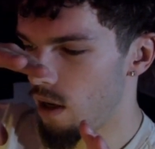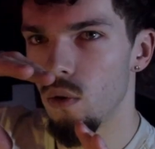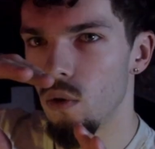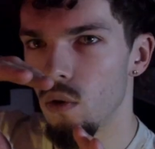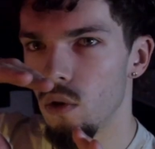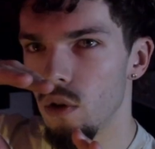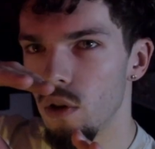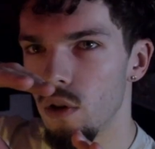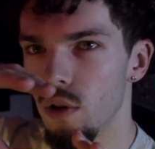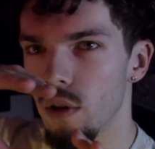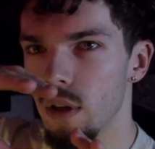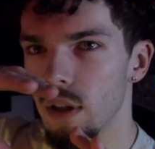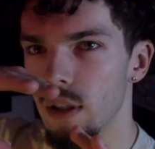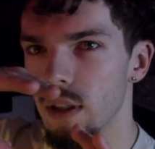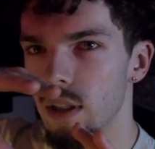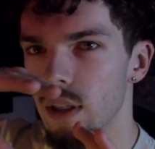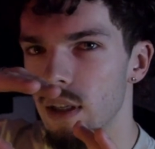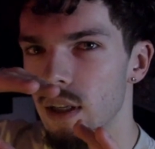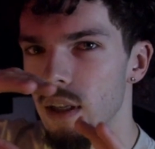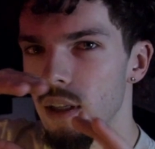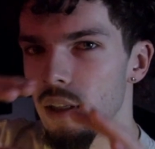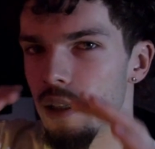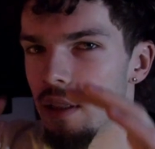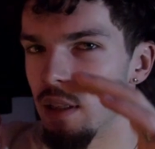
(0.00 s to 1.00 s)
or you can see
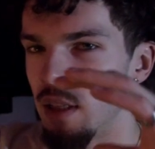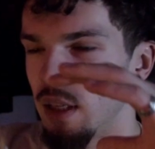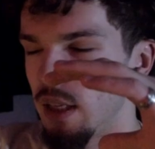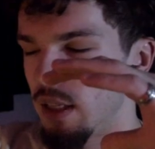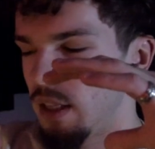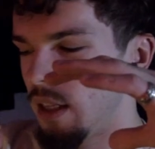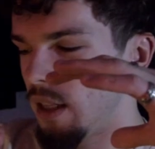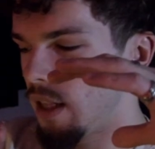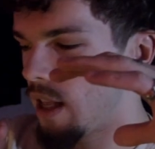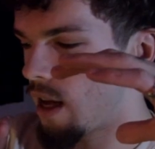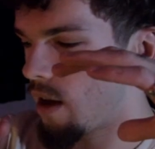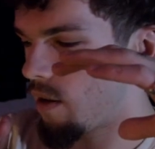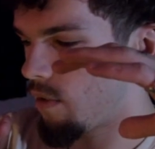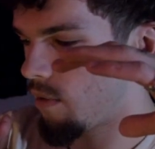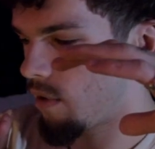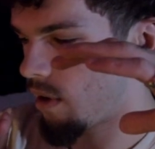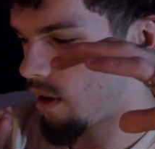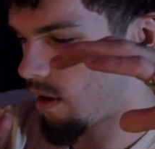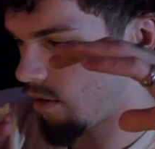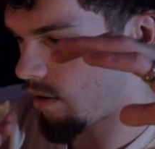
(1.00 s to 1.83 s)
it slanted that way,